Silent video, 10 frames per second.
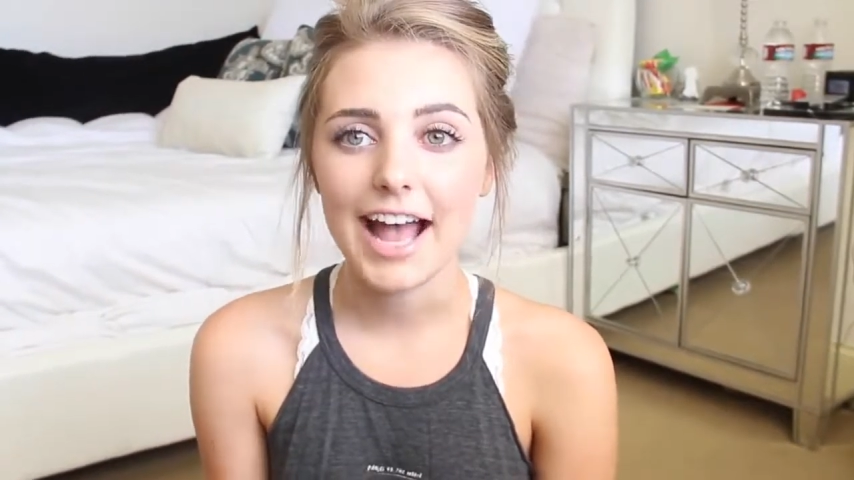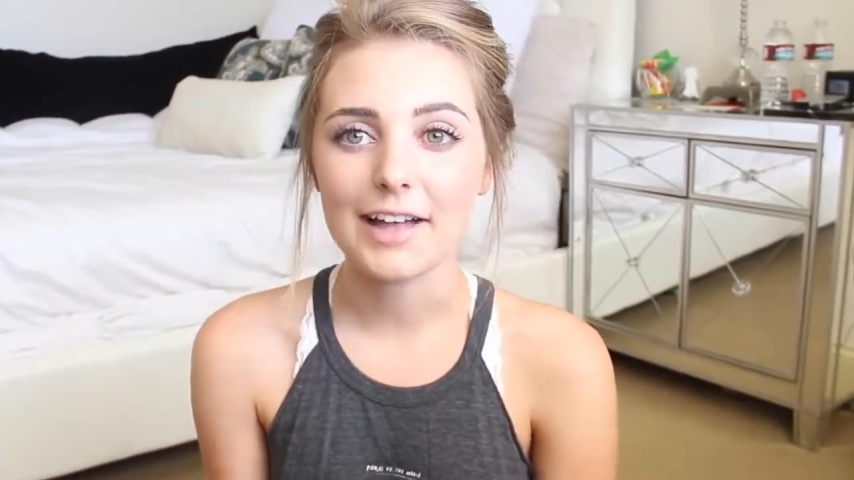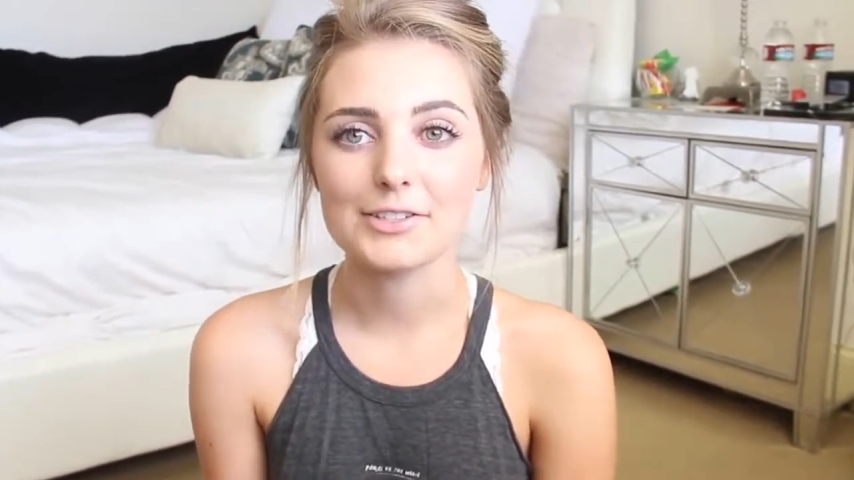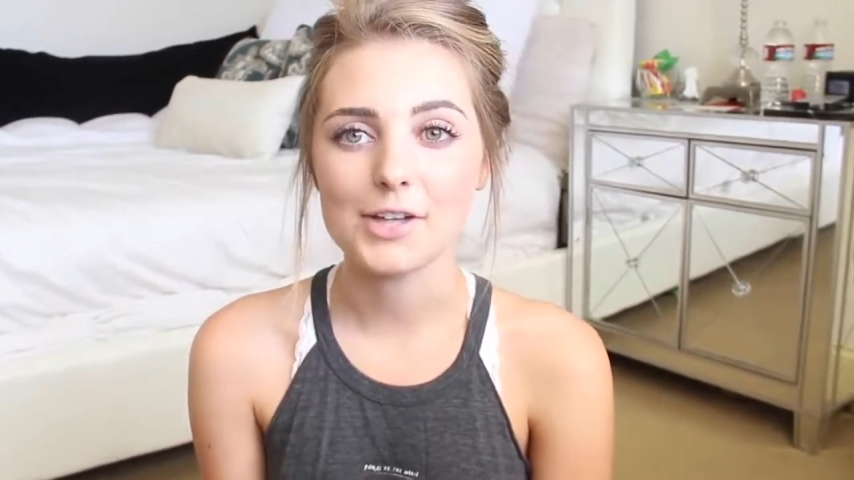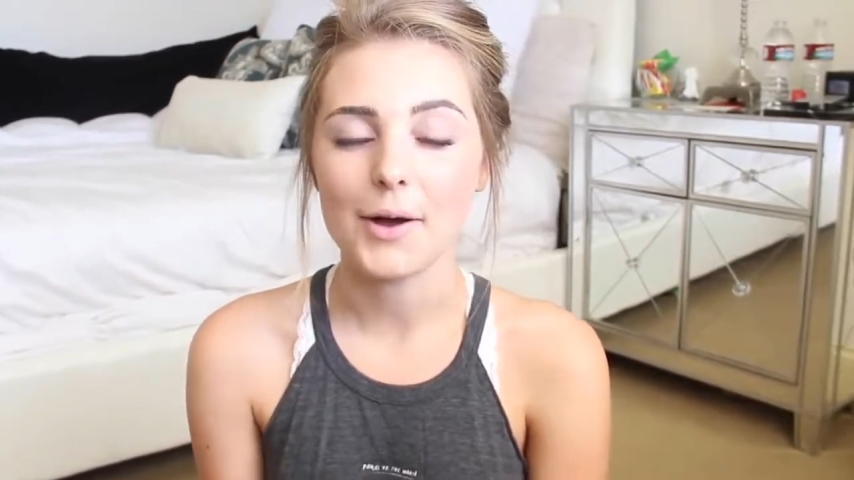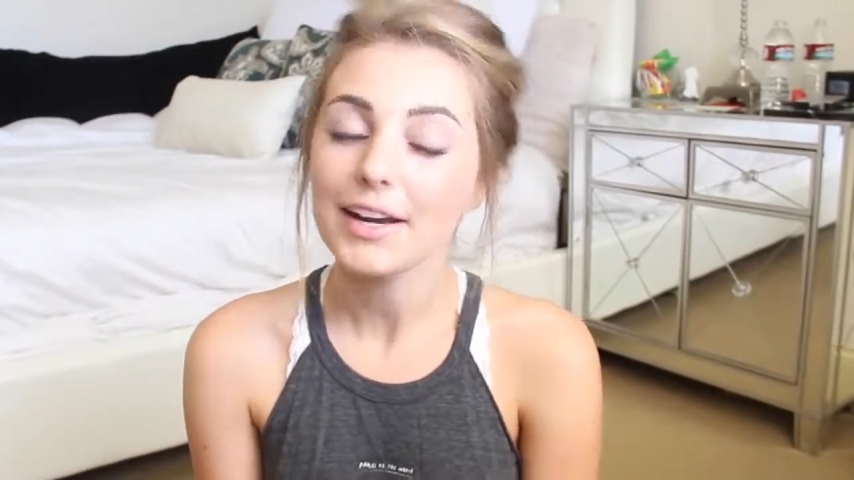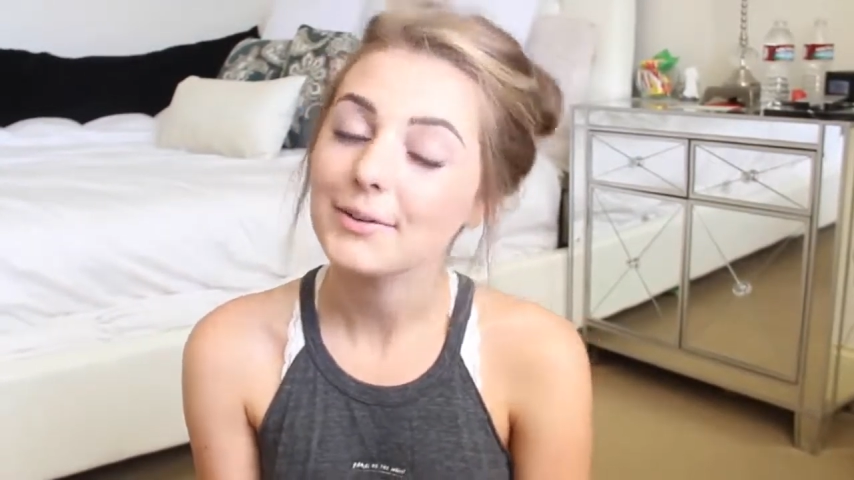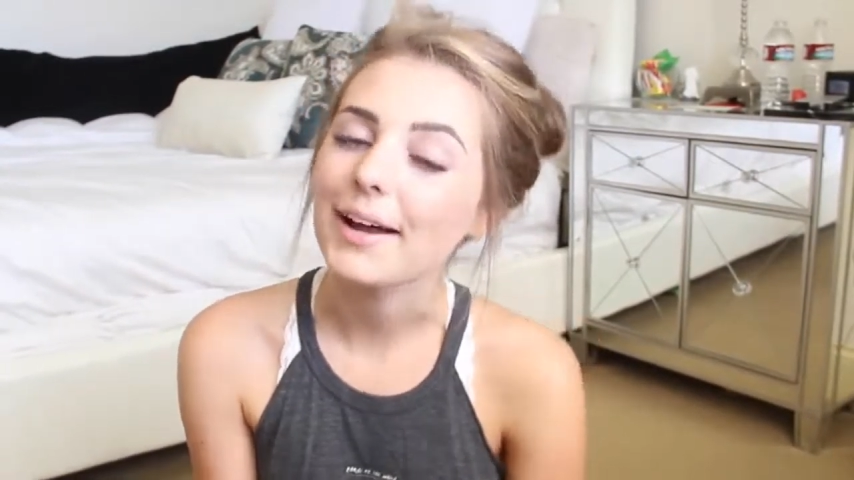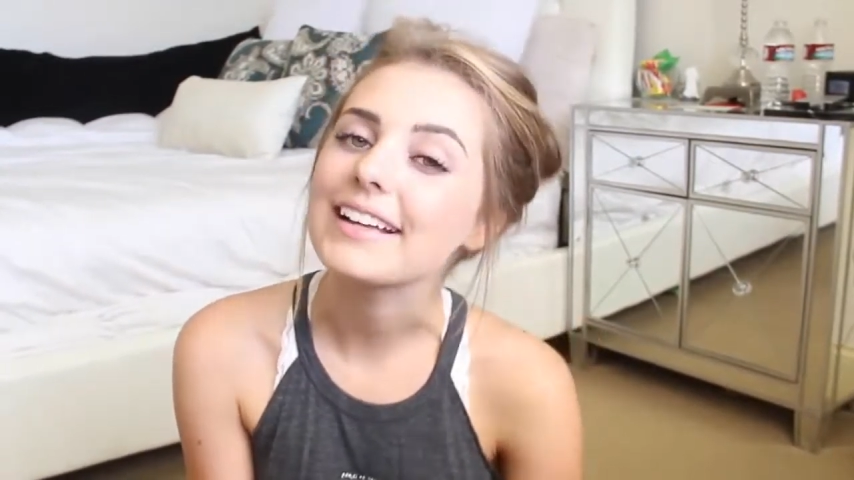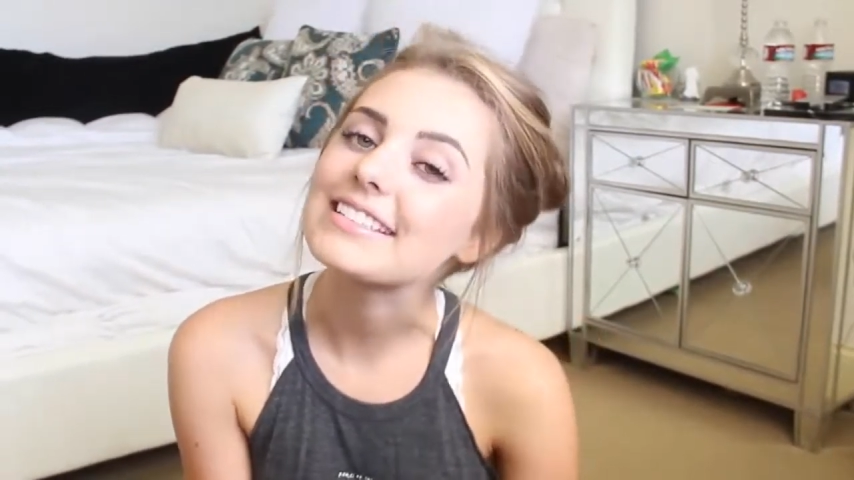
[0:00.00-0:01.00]
Yeah, so
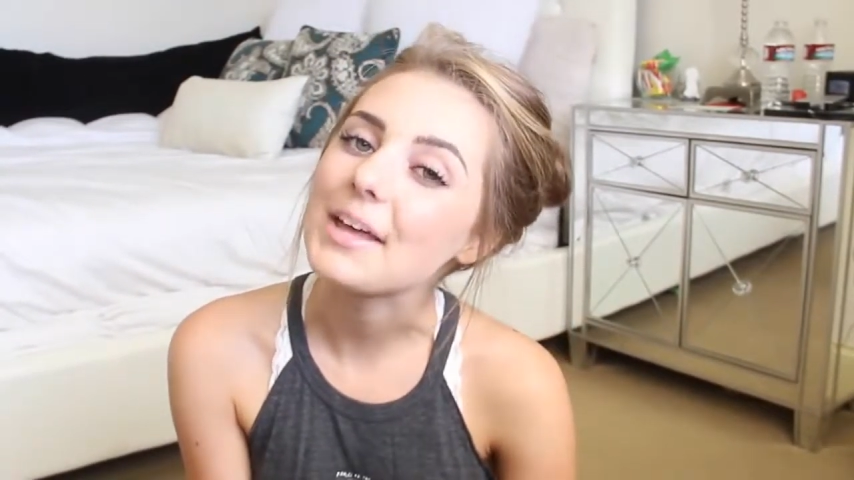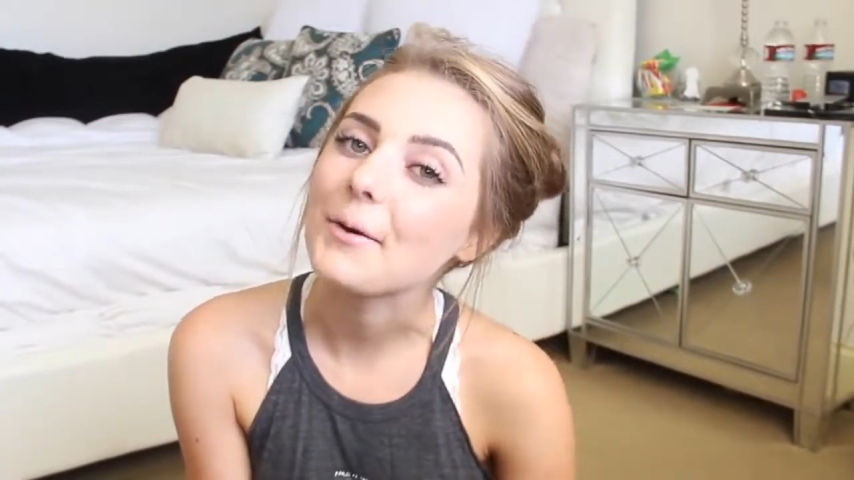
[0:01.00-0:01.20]
anyways,